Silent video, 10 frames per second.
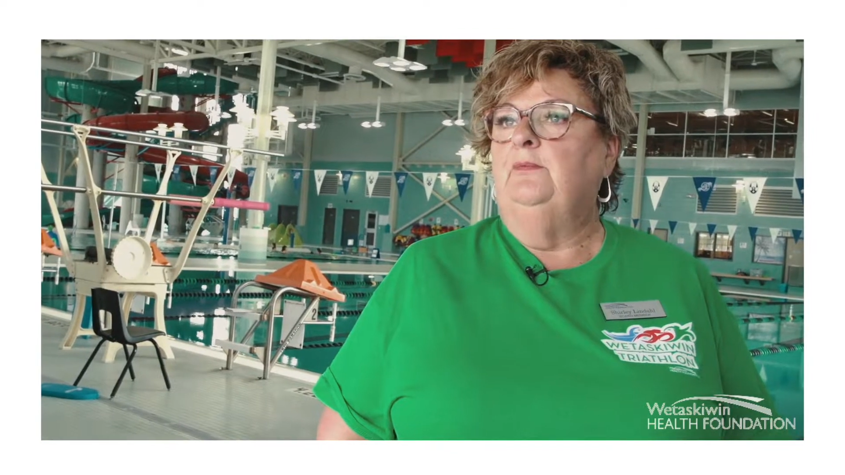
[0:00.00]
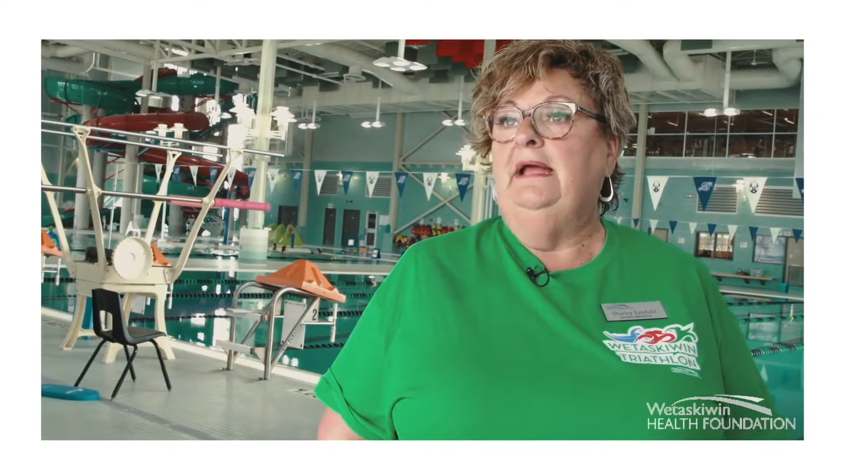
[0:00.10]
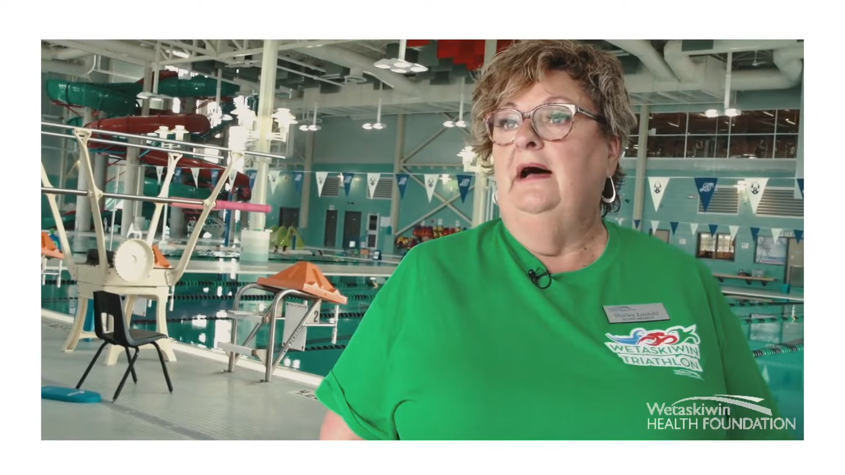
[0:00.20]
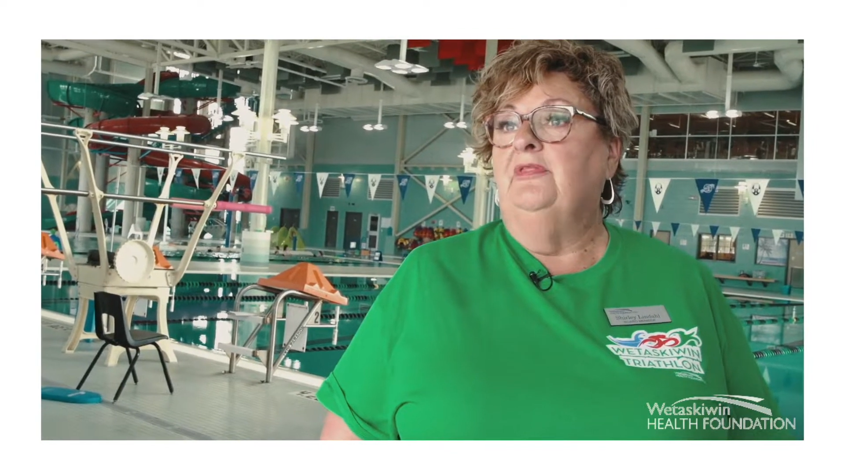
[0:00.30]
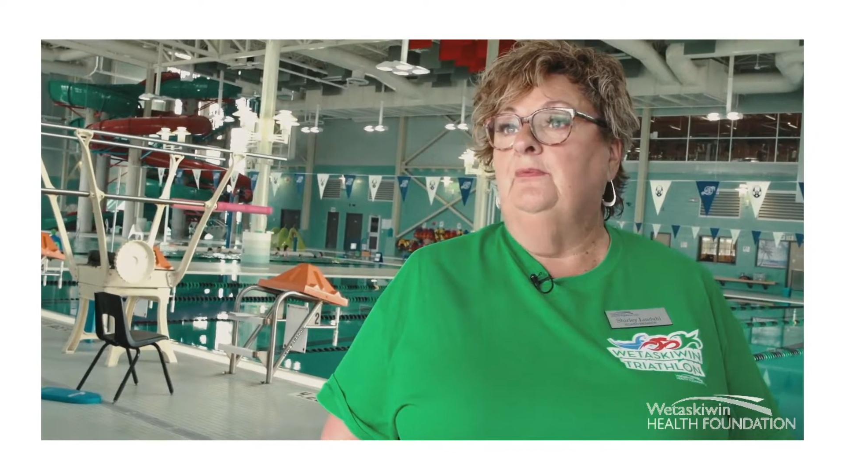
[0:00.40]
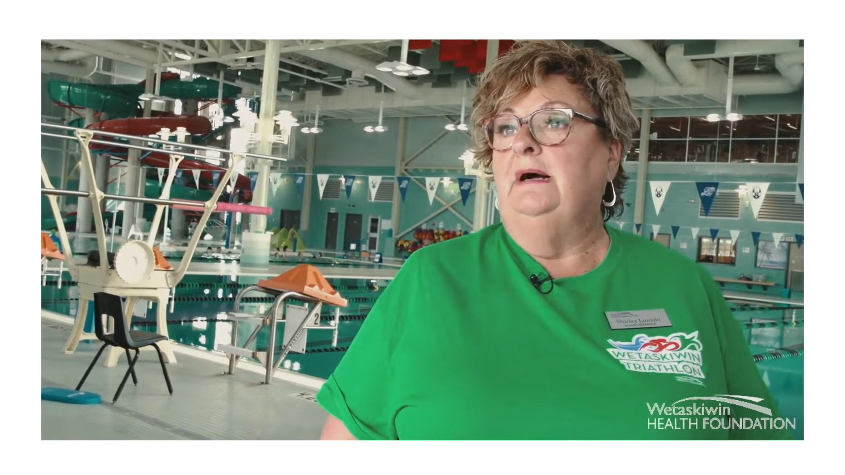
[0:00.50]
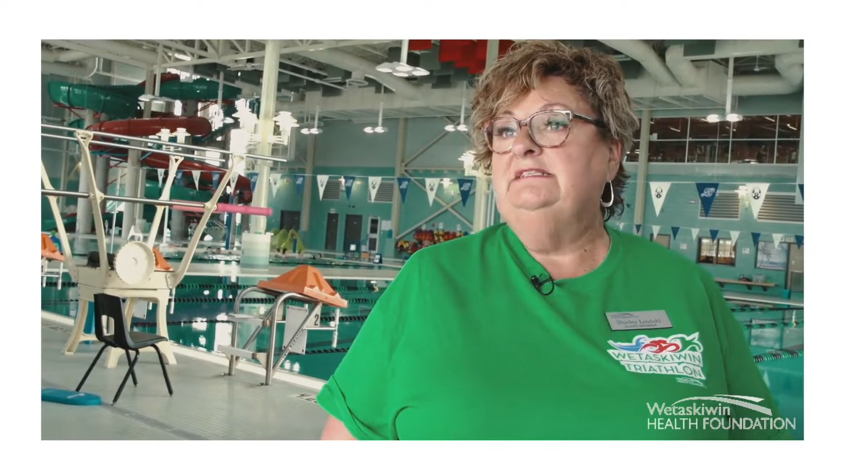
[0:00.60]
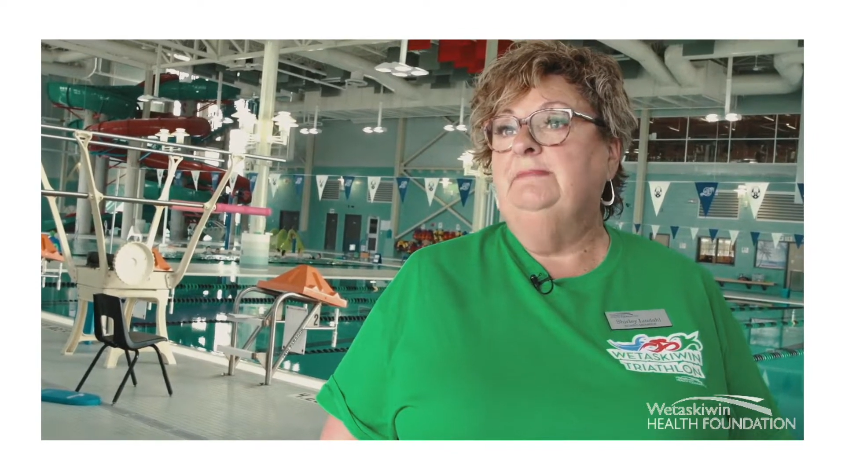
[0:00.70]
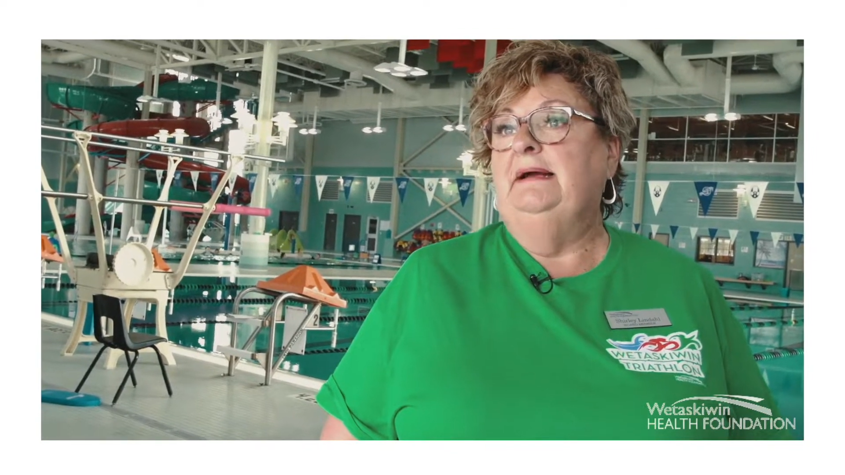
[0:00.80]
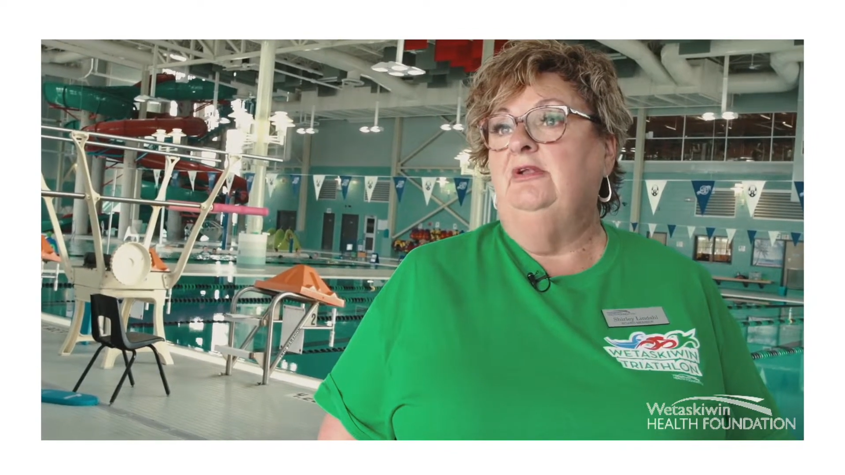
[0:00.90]
we
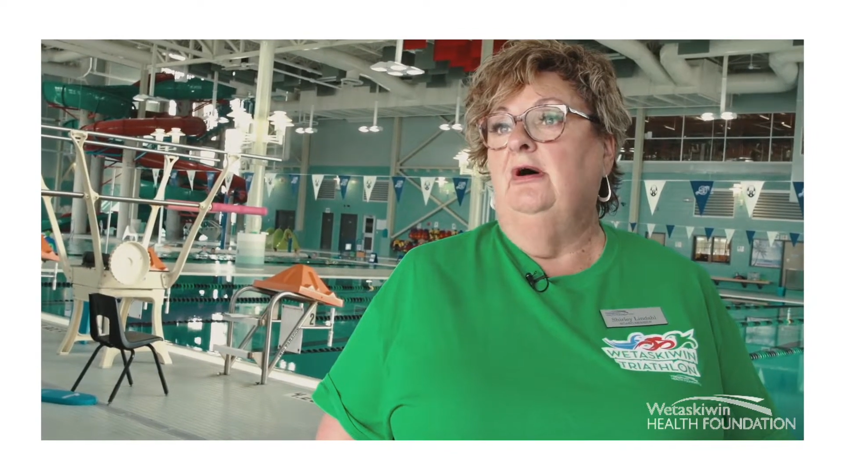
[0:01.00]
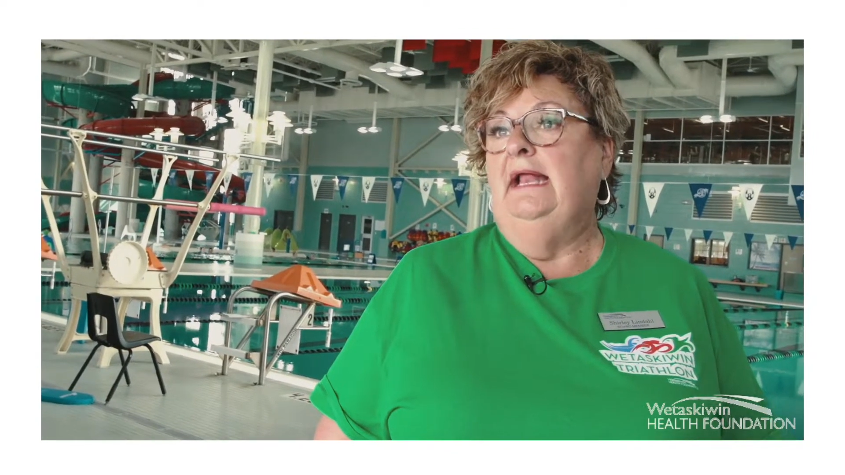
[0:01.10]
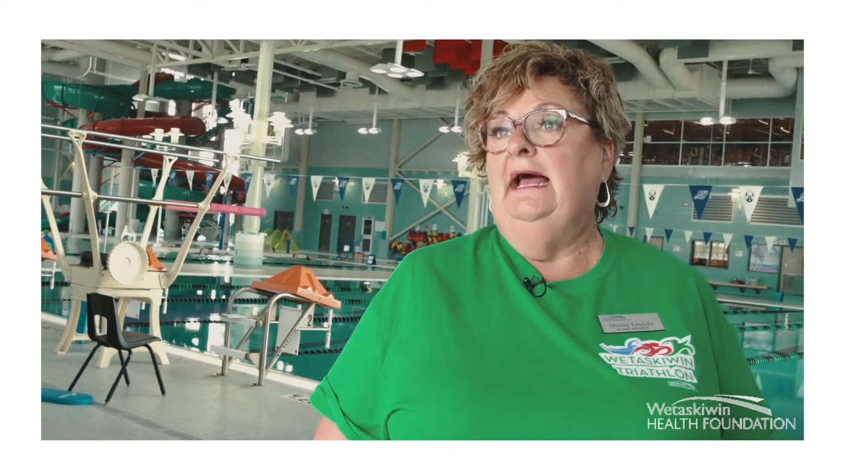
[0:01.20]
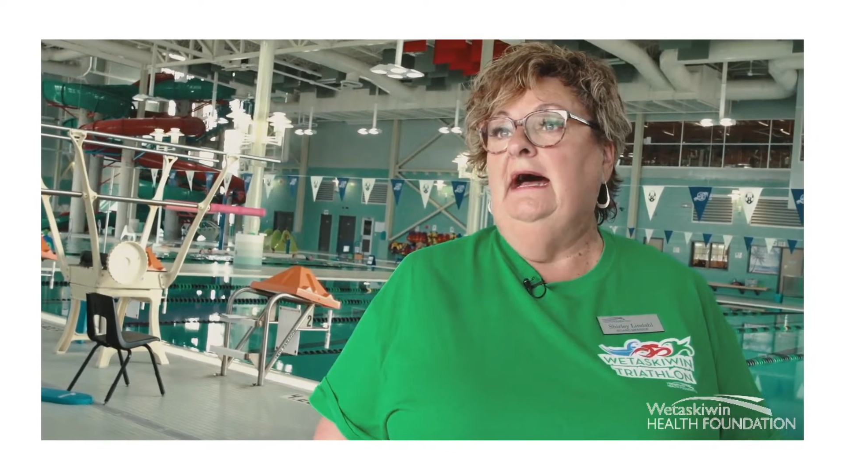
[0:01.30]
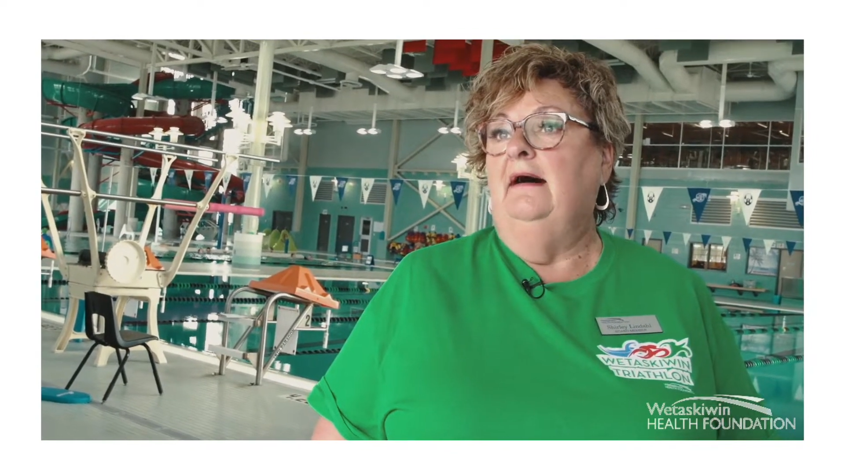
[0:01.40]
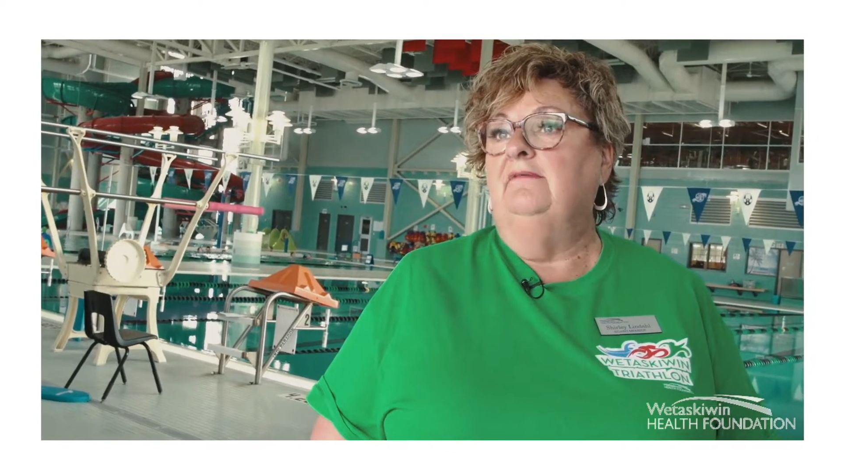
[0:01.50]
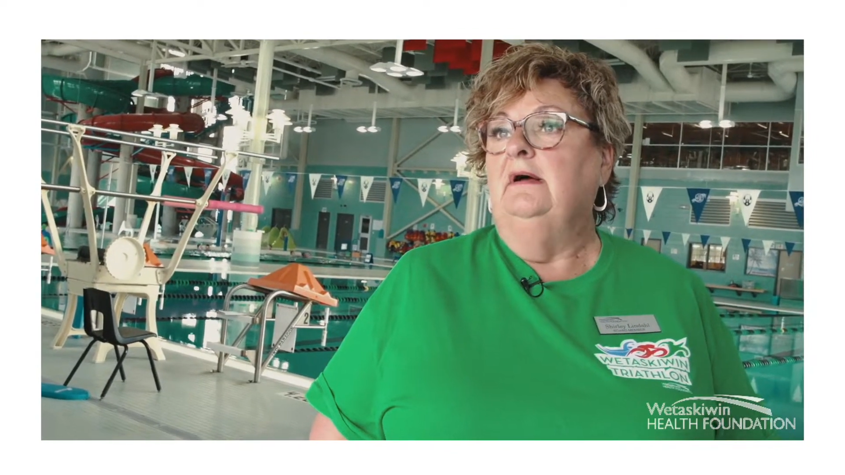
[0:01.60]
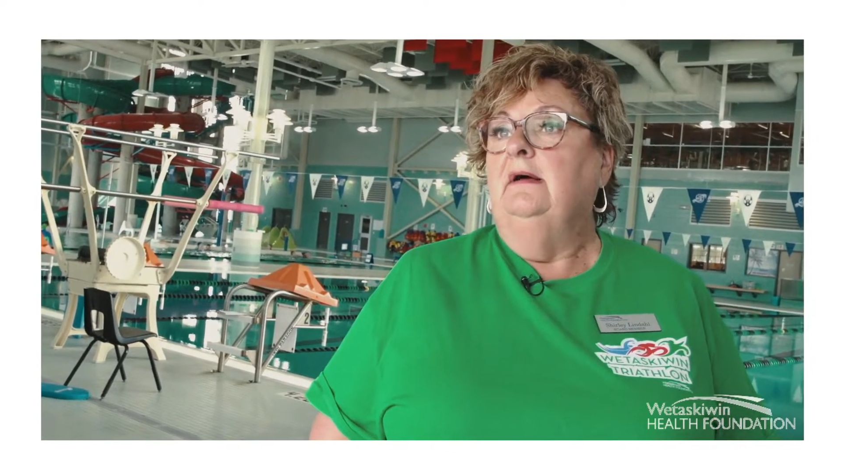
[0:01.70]
otherwise might not have,